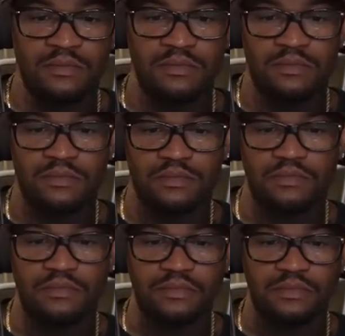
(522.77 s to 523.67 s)

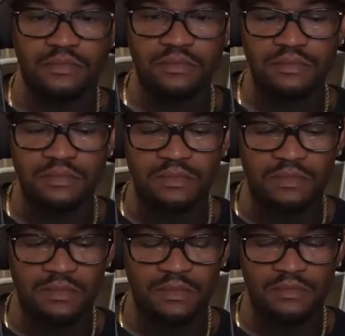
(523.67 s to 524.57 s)

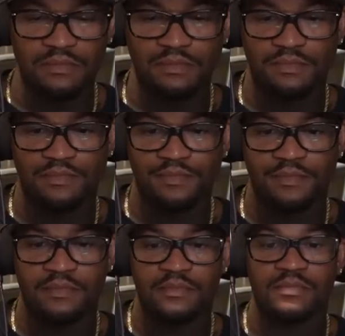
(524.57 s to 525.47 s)

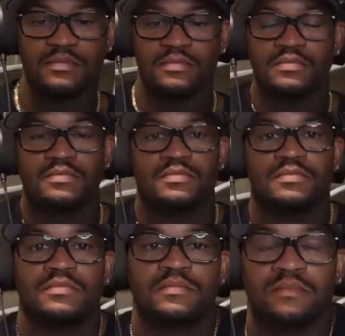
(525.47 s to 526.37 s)

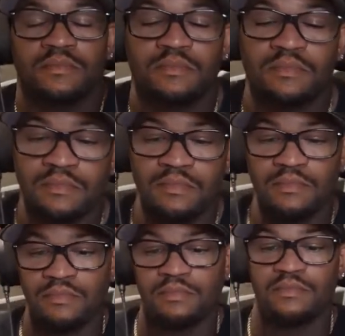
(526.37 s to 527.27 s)

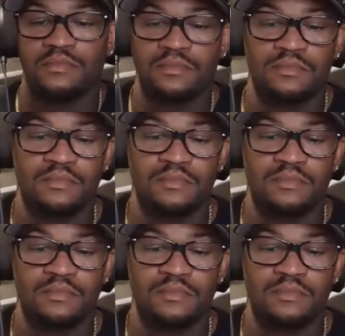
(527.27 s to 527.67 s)
No words are spoken by the person on screen.